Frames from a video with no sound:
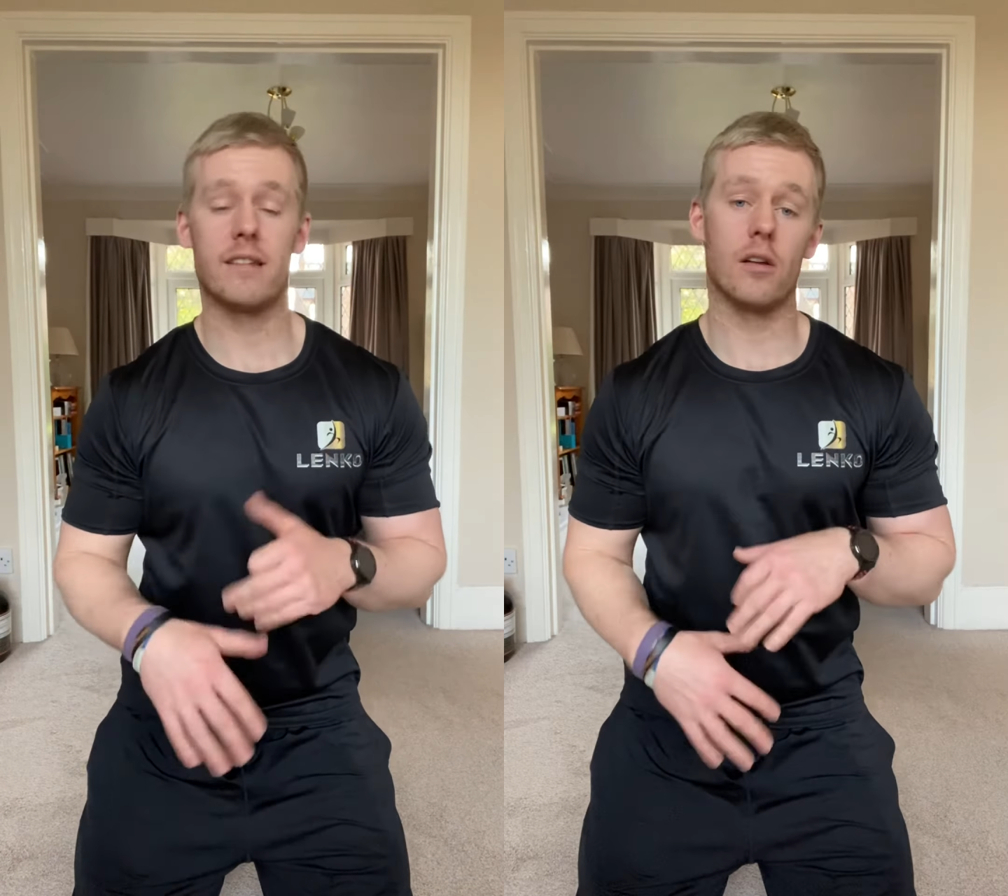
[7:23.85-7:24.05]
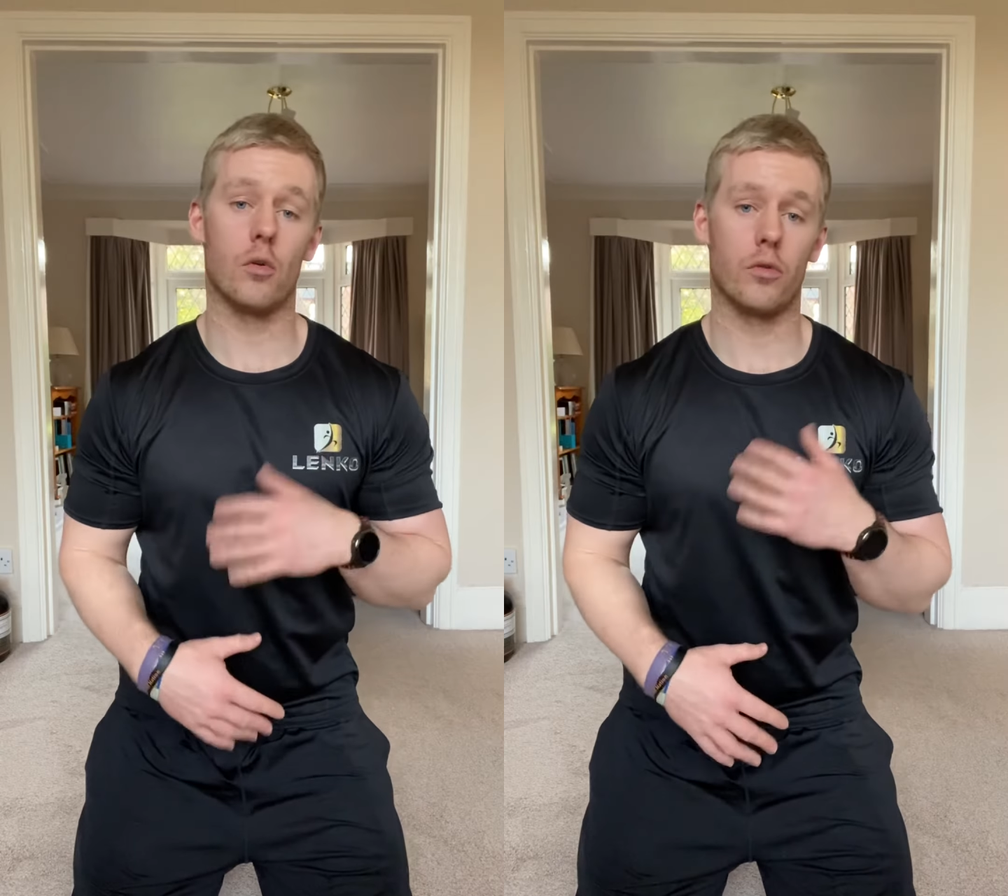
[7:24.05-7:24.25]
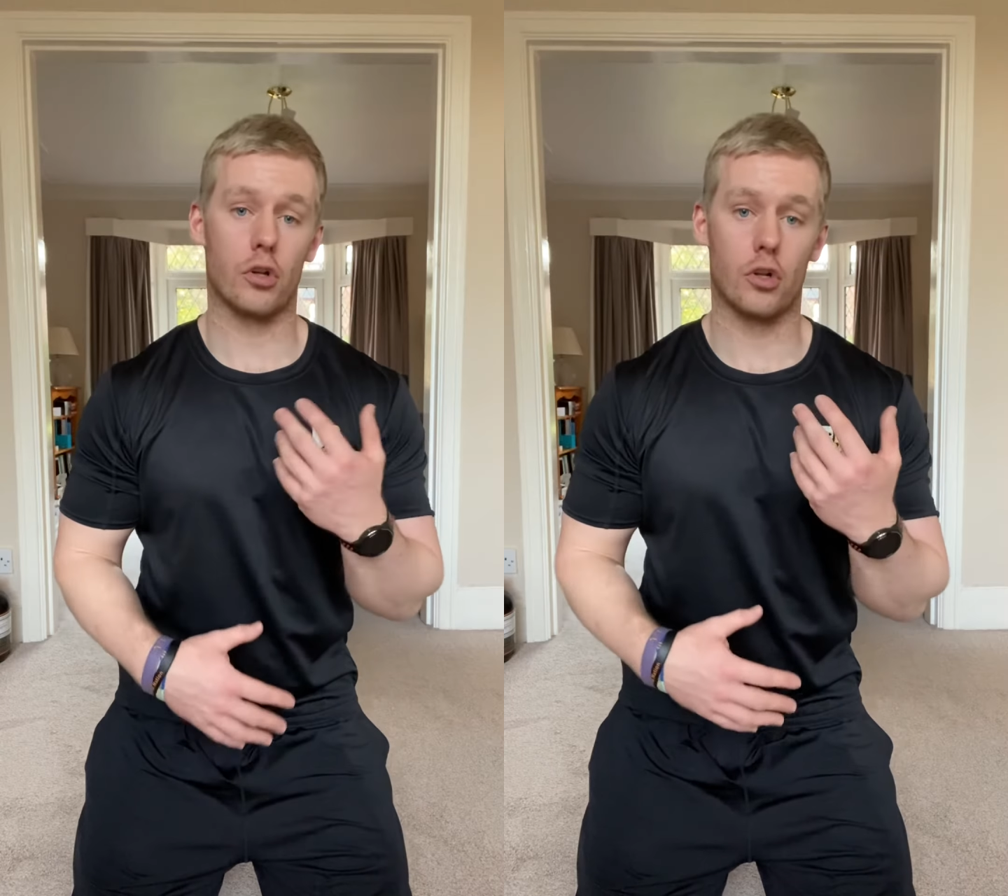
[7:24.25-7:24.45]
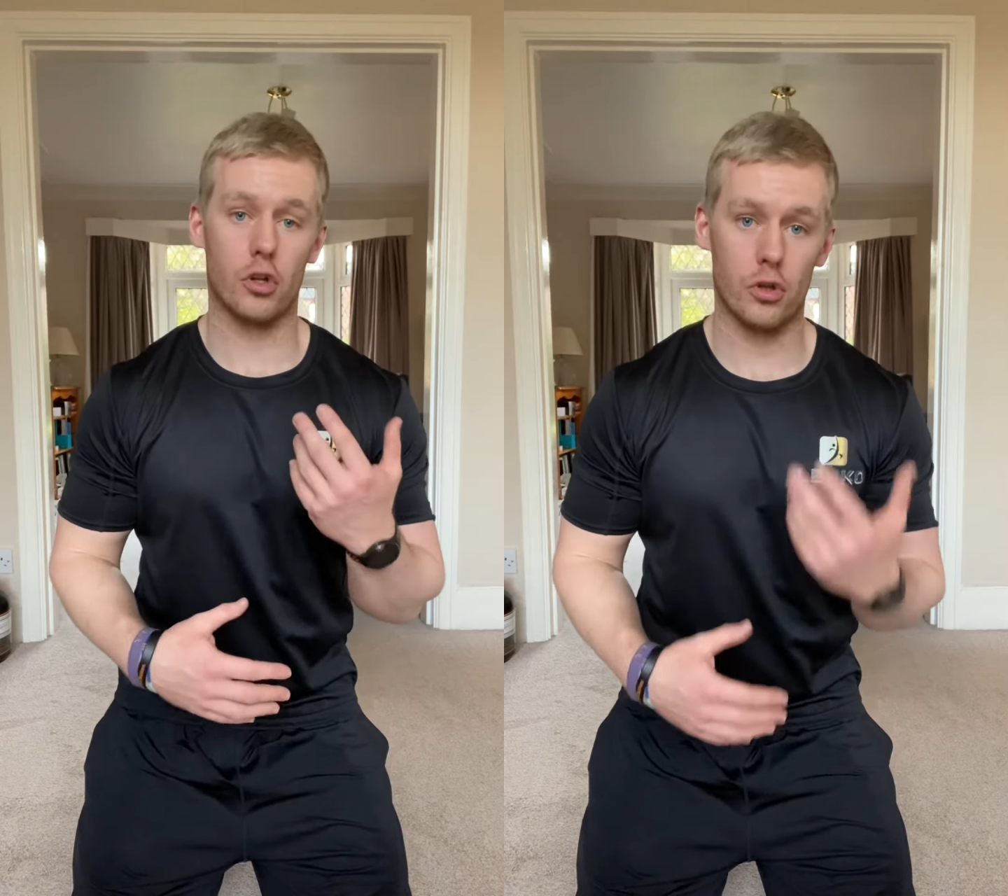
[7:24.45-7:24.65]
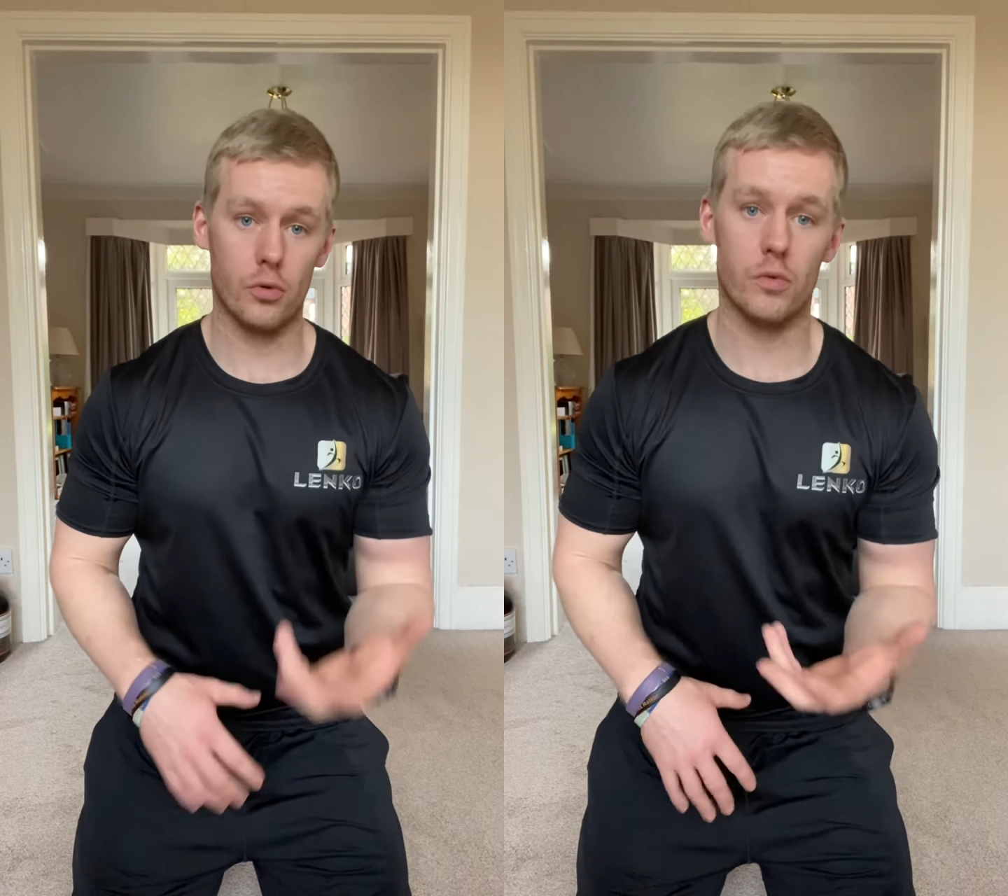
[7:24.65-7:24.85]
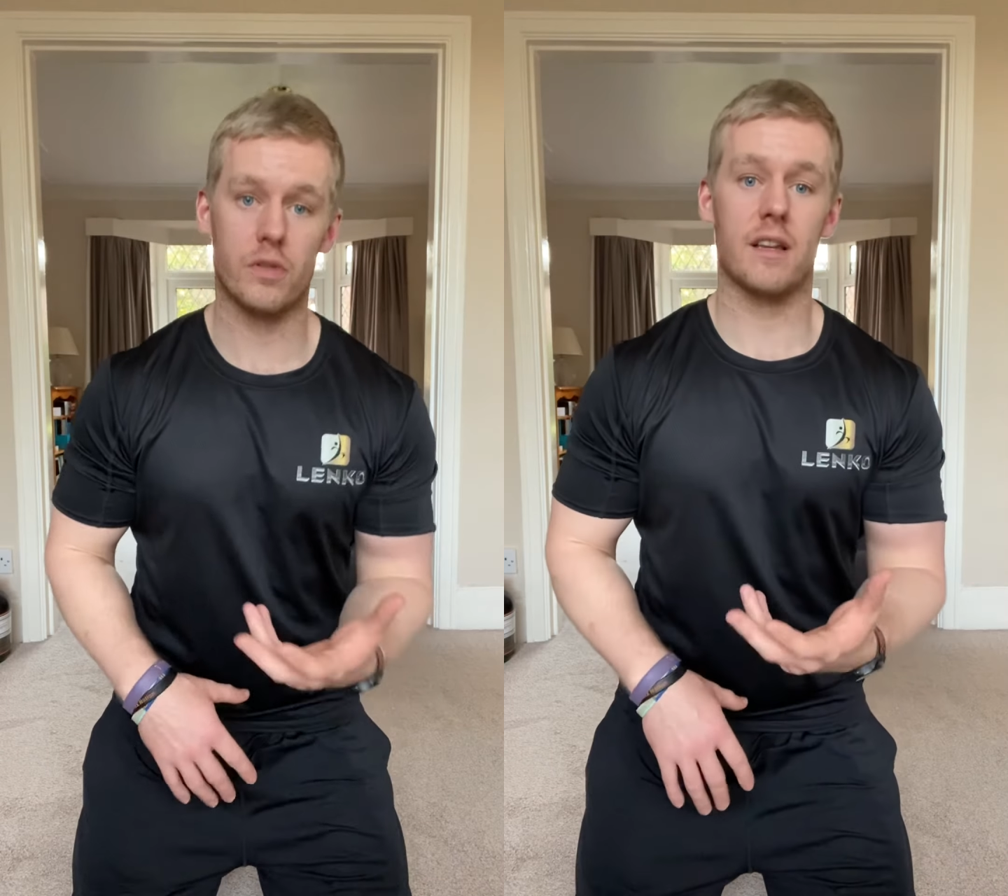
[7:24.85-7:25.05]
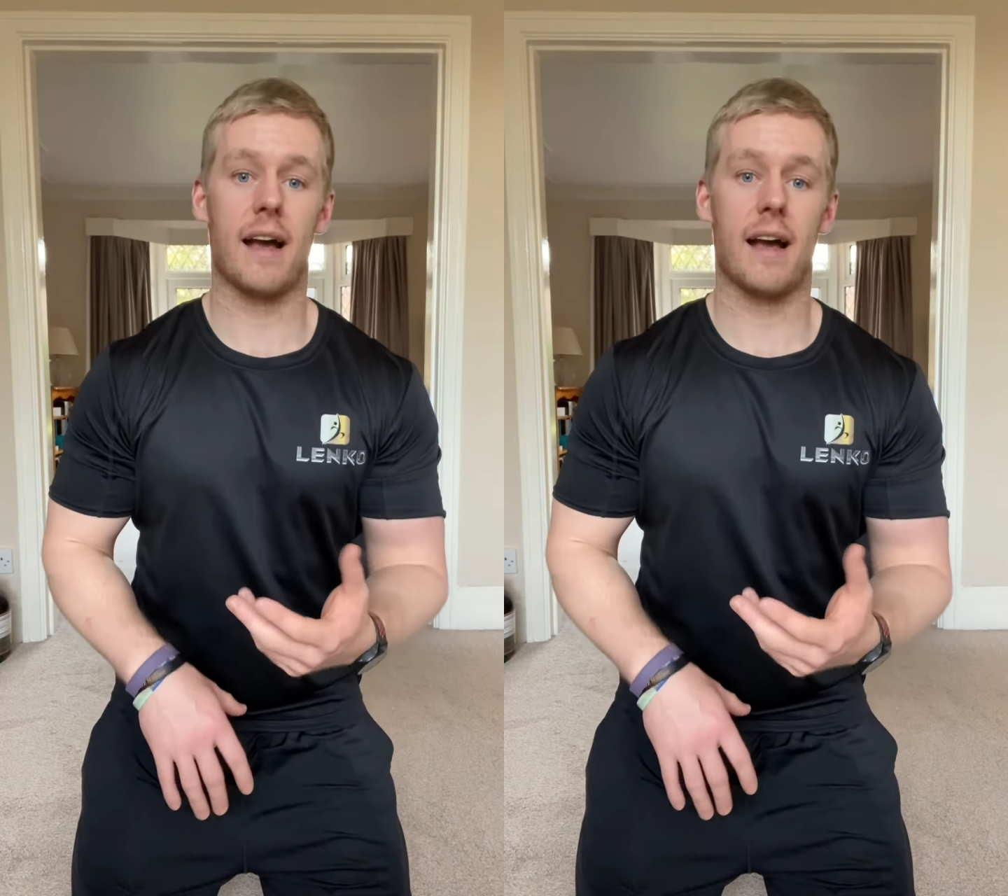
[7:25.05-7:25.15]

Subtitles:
So the glutes